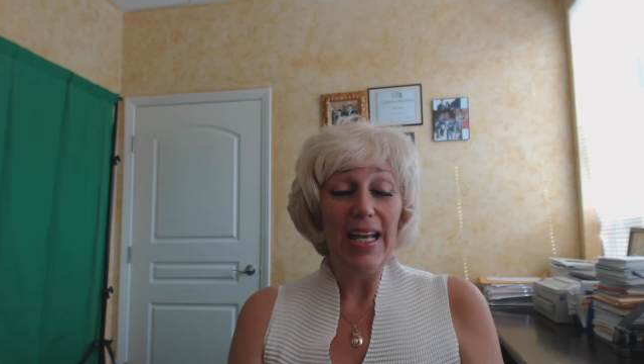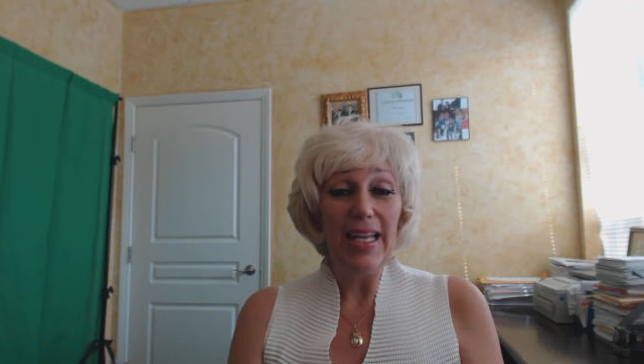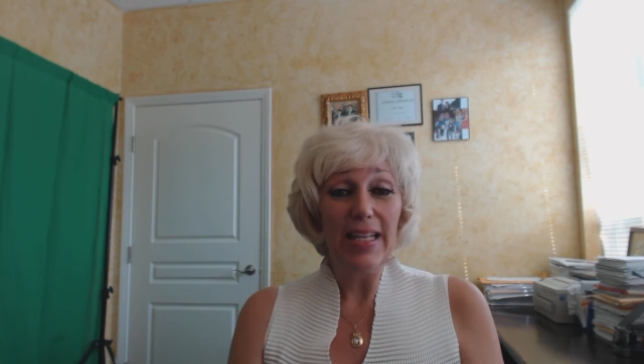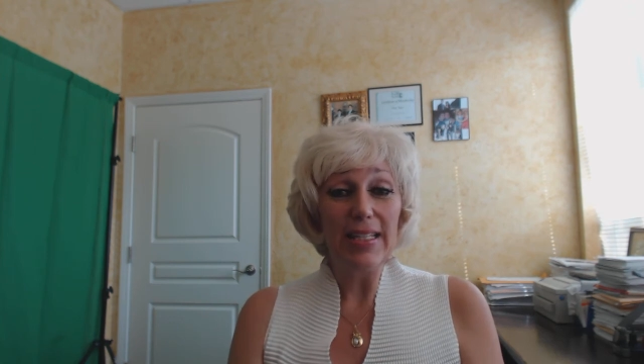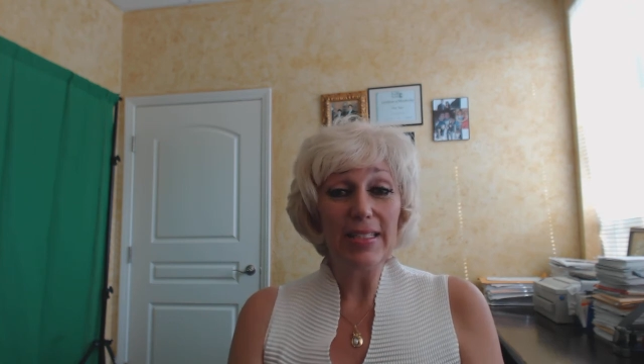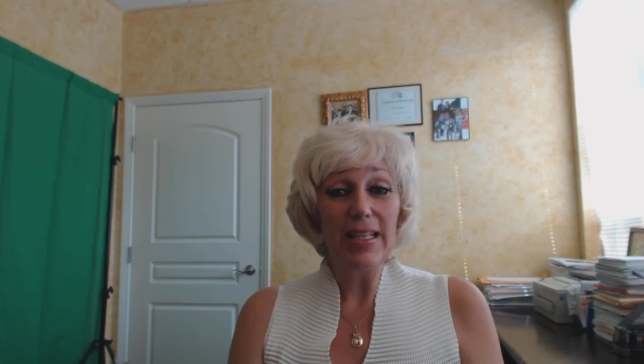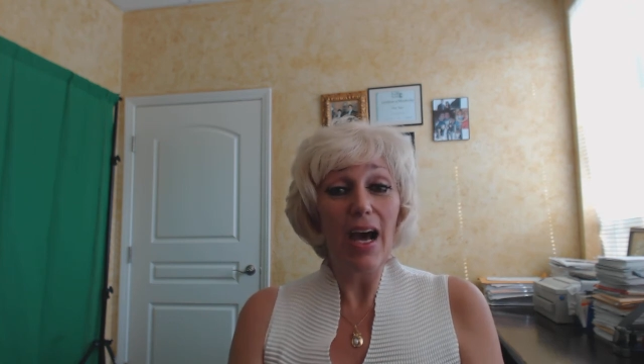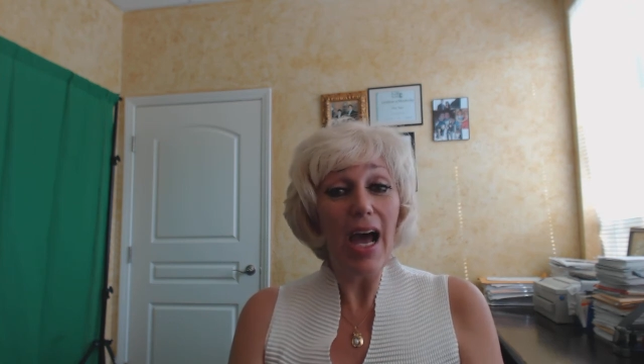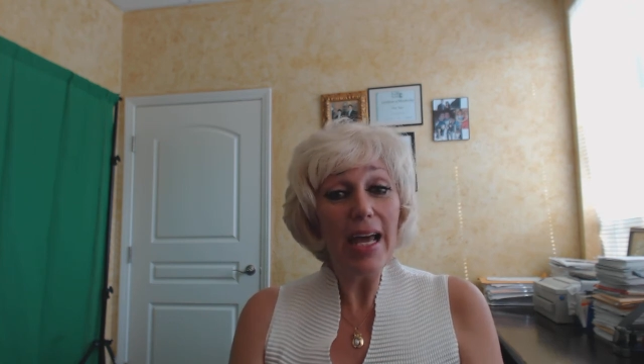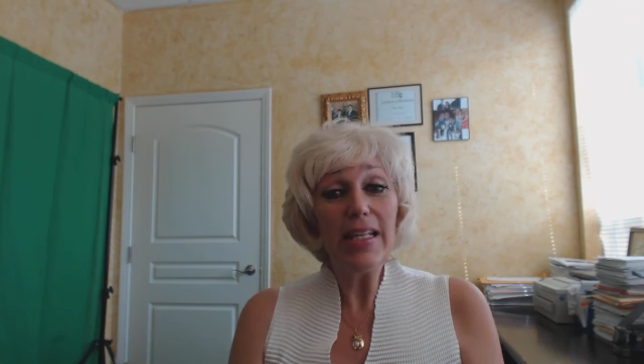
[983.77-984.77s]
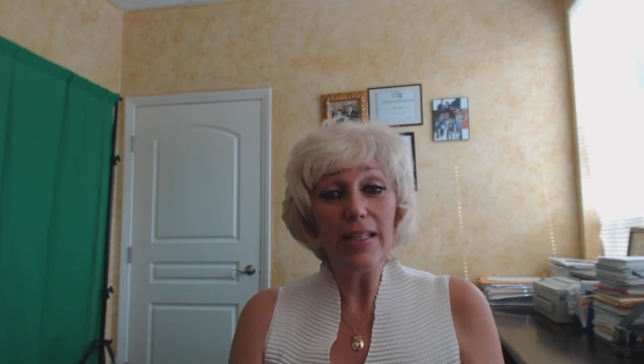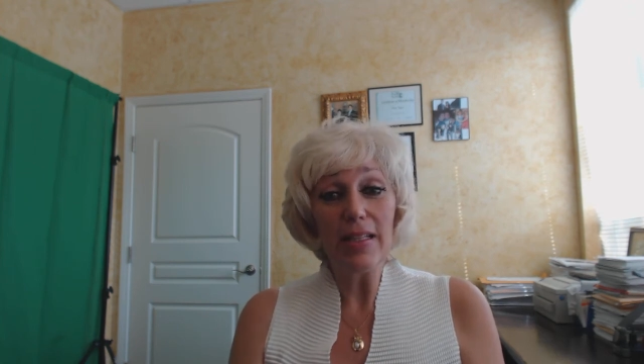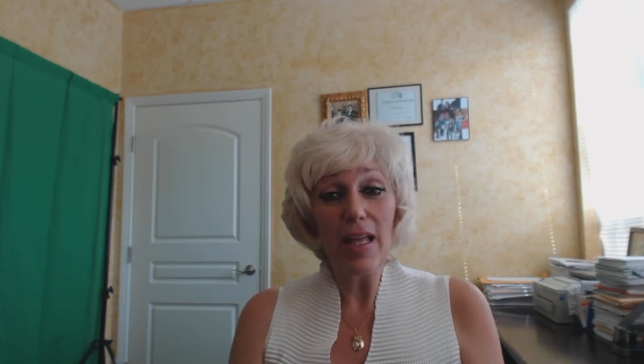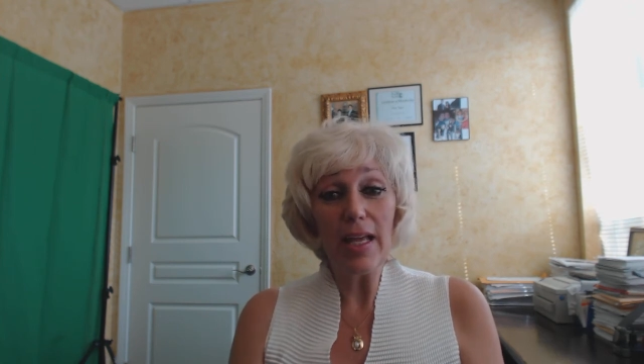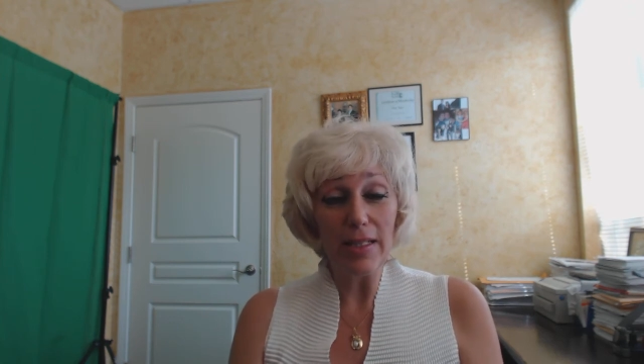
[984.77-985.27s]
it is highly
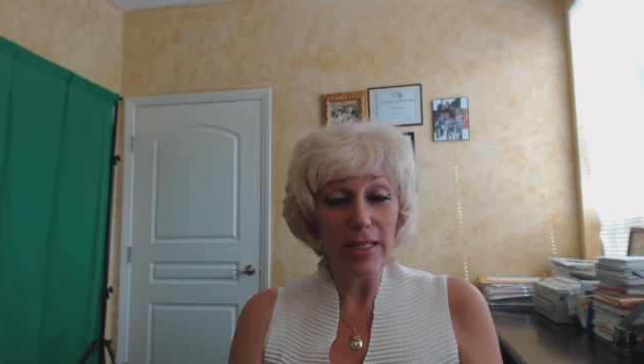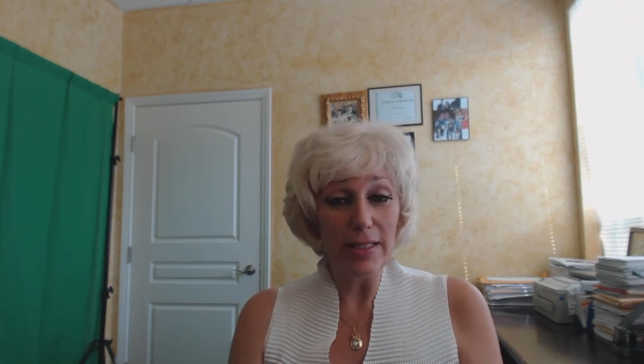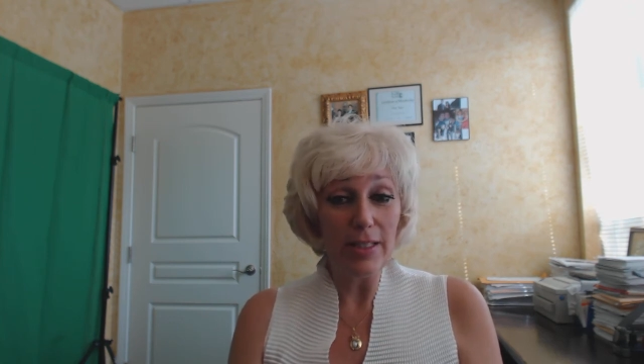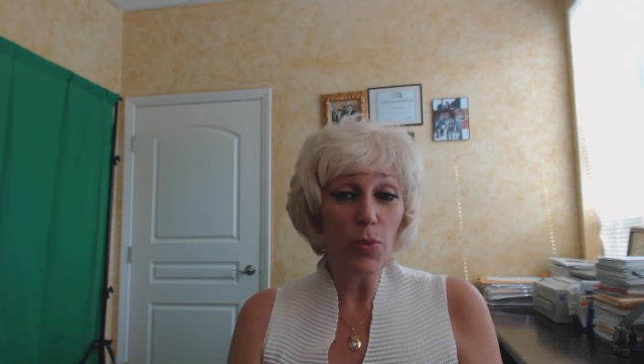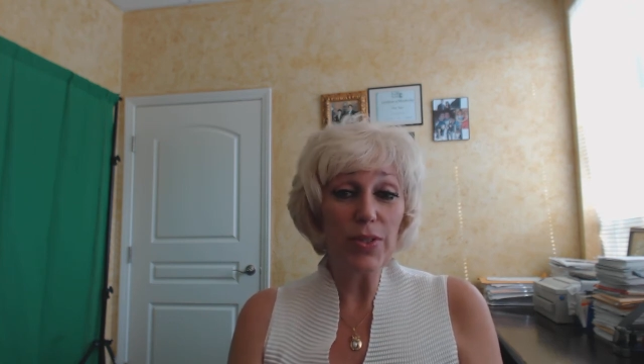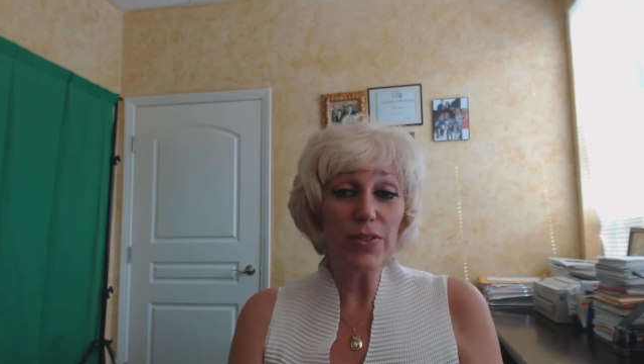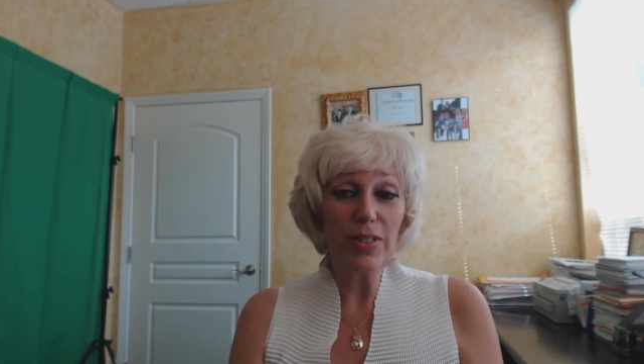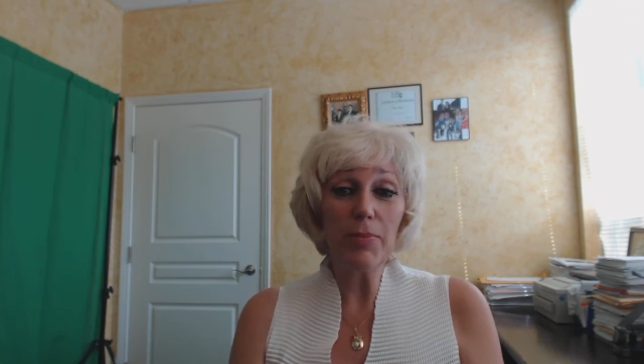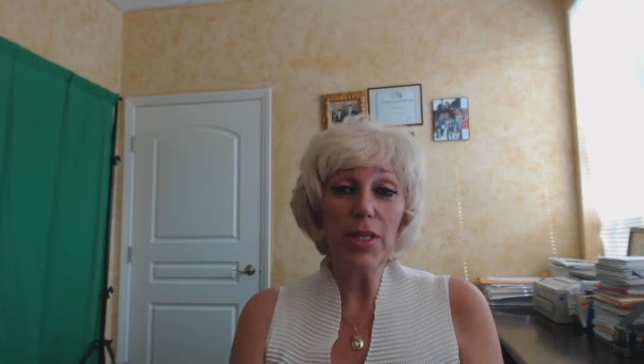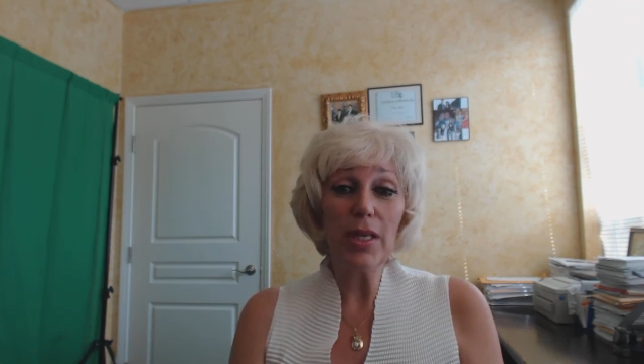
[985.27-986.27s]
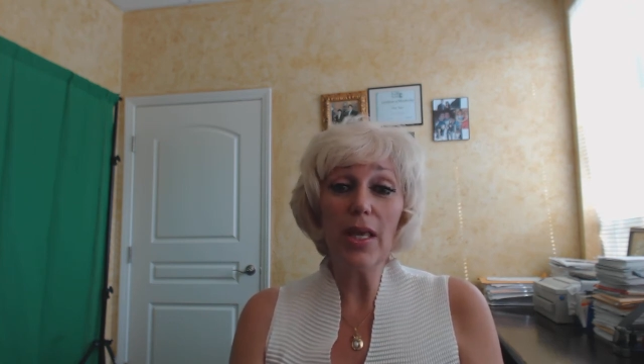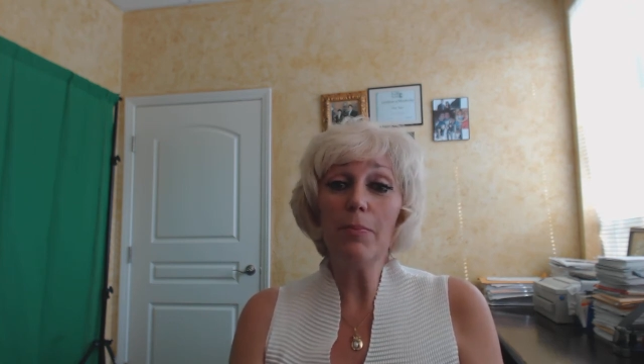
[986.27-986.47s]
unlikely that there was something